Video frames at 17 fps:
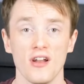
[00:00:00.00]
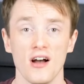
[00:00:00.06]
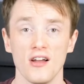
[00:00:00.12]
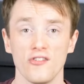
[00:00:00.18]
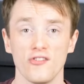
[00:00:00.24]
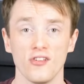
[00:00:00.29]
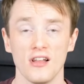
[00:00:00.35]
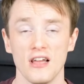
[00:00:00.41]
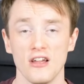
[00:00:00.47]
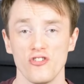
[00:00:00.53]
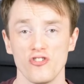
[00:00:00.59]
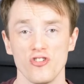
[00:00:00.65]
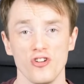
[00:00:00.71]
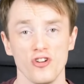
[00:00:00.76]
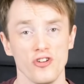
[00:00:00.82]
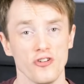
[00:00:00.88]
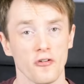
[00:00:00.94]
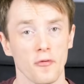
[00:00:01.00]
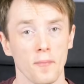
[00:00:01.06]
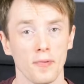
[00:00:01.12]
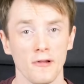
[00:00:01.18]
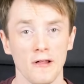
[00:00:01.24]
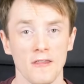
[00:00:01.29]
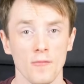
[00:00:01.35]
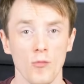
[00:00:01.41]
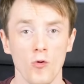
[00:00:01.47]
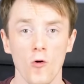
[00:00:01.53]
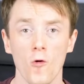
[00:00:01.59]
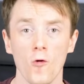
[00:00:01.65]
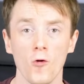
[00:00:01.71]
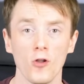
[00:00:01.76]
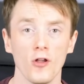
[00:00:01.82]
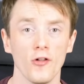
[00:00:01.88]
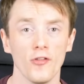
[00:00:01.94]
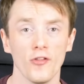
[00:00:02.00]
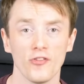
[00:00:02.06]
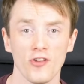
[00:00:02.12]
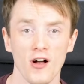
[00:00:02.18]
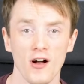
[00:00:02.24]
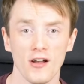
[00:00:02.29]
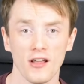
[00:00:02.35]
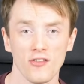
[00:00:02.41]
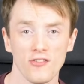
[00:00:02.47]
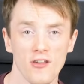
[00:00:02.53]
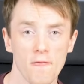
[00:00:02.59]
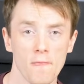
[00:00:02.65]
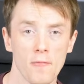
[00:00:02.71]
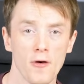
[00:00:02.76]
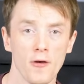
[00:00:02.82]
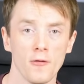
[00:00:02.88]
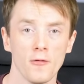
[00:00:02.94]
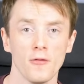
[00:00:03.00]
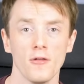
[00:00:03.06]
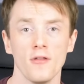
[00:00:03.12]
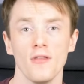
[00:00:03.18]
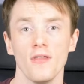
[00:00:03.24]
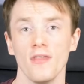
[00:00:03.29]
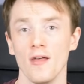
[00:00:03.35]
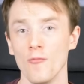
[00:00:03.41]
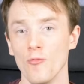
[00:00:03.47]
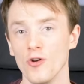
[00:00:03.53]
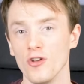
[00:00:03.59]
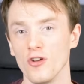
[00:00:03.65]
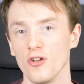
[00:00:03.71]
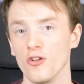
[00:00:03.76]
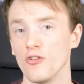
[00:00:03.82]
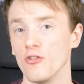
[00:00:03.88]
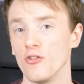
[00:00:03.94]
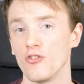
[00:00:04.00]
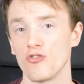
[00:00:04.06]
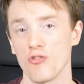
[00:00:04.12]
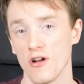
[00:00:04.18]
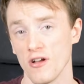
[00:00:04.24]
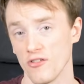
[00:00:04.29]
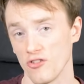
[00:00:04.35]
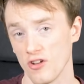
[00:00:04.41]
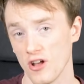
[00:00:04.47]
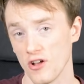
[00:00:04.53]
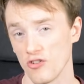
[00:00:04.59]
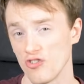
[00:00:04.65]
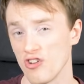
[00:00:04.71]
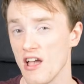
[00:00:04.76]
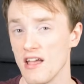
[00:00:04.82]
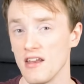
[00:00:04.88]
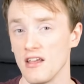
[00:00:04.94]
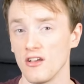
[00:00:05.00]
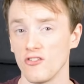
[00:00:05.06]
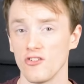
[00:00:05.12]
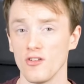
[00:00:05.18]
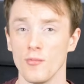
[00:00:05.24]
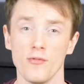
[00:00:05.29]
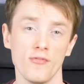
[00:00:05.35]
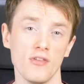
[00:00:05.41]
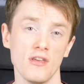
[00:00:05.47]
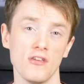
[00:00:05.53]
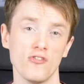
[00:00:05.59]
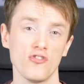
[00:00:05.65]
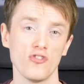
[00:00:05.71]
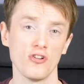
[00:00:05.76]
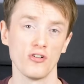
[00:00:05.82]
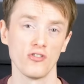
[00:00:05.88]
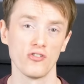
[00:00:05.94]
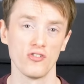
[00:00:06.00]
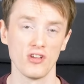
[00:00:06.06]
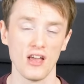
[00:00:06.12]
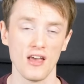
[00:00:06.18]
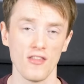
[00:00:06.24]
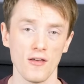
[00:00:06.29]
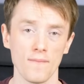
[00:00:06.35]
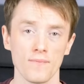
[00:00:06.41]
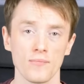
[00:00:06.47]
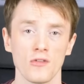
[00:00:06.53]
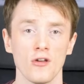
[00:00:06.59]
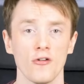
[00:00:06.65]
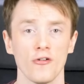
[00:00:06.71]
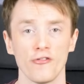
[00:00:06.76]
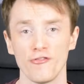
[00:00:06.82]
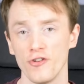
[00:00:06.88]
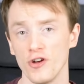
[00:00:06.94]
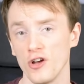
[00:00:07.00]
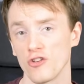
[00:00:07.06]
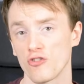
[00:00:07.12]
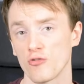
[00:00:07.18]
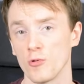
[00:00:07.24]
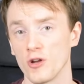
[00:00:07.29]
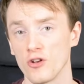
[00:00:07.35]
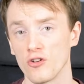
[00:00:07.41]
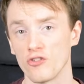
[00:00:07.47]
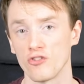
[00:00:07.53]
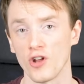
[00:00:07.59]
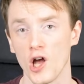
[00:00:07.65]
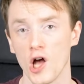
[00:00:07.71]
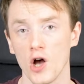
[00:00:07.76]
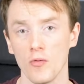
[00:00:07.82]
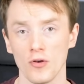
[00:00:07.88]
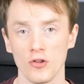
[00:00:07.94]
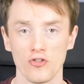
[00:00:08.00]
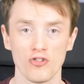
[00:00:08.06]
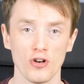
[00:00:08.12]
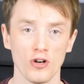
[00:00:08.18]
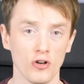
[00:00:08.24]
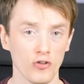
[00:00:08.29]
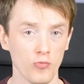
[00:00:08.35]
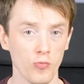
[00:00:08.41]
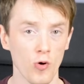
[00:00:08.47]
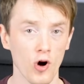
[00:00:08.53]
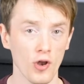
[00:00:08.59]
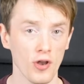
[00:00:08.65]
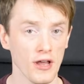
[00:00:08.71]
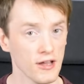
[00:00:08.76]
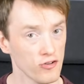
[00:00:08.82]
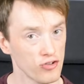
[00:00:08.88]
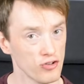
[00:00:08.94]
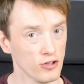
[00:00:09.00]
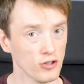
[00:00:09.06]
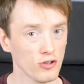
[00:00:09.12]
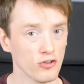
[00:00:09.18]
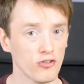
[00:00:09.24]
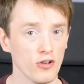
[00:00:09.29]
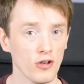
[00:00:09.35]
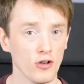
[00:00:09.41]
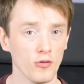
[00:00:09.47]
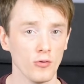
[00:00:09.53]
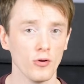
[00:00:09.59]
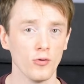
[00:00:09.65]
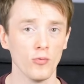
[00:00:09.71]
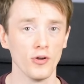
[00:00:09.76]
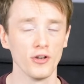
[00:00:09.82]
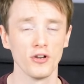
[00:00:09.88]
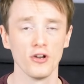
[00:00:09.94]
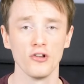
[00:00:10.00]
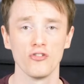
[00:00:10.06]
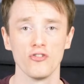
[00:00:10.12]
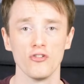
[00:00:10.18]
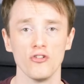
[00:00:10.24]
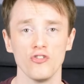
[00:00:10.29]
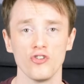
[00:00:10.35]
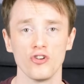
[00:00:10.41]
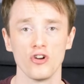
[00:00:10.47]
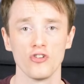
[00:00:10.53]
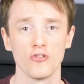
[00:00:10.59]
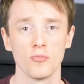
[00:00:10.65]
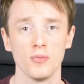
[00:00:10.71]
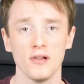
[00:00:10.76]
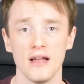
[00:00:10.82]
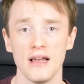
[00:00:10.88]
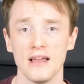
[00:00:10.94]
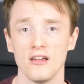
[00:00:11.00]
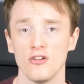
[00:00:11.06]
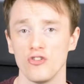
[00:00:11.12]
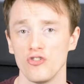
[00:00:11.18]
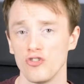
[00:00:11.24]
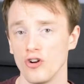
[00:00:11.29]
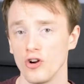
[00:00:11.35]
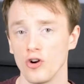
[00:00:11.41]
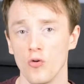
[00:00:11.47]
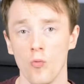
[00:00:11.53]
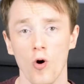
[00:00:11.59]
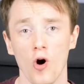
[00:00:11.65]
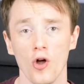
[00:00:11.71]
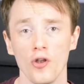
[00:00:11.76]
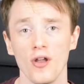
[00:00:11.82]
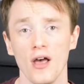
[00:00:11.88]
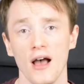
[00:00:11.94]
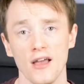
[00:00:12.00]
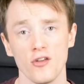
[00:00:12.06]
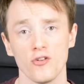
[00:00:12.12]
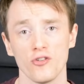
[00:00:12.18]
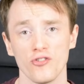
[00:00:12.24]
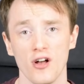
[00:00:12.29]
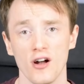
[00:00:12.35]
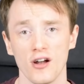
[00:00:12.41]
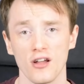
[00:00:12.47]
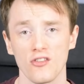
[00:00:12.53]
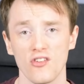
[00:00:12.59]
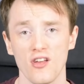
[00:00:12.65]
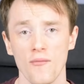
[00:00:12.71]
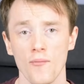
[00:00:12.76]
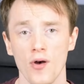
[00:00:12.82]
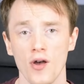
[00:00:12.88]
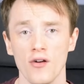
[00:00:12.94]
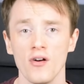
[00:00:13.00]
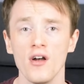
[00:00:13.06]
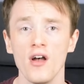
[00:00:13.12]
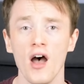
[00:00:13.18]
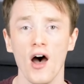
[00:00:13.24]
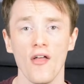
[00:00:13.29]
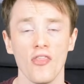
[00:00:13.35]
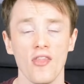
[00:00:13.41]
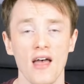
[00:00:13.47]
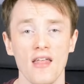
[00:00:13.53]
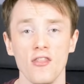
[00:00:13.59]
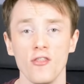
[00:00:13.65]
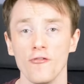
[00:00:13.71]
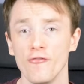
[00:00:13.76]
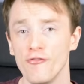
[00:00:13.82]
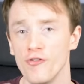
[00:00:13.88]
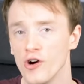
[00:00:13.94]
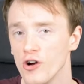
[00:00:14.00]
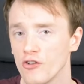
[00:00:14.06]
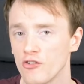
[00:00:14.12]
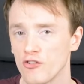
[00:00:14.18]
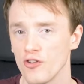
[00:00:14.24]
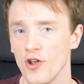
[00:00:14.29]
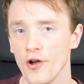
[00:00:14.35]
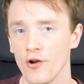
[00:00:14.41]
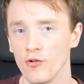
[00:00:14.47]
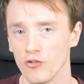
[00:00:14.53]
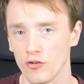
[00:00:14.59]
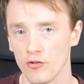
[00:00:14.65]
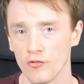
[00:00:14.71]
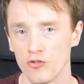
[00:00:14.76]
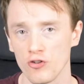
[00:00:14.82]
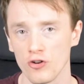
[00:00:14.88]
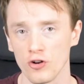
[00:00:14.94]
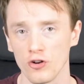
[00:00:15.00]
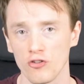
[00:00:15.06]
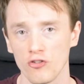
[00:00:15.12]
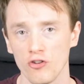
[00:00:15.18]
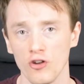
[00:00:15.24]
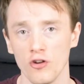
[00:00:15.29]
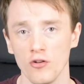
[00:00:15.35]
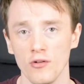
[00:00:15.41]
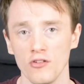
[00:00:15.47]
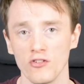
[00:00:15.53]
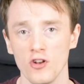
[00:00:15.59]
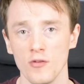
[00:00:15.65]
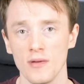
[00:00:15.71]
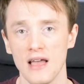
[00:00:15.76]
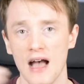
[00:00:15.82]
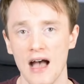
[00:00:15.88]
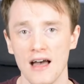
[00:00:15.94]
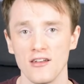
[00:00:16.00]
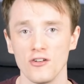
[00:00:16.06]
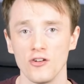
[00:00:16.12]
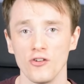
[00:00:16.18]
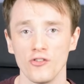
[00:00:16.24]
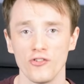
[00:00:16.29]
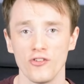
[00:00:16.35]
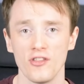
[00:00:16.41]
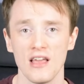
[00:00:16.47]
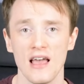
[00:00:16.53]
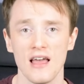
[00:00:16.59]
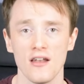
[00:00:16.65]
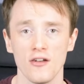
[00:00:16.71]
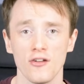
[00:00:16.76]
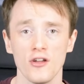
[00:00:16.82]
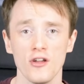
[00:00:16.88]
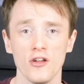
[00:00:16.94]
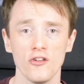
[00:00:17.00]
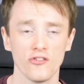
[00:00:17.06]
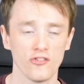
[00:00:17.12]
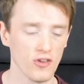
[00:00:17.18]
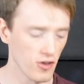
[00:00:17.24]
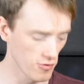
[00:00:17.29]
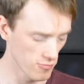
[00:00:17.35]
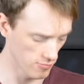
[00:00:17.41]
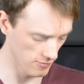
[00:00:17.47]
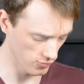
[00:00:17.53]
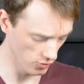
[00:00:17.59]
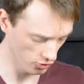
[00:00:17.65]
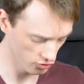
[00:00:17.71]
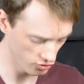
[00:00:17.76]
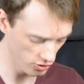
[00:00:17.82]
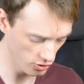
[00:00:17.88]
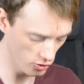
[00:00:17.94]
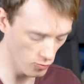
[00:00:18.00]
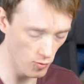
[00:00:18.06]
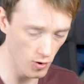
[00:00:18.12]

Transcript: isolation and you can play them all at the target tempo, then what you're going to do is try and start chaining some of these chunks together. First, we're going to start with chunks 1 and chunk 2. What you're going to do is you're going to play chunk 1 at your target tempo, and then the first note of chunk 2 is going to be added onto the end. So we've got chunk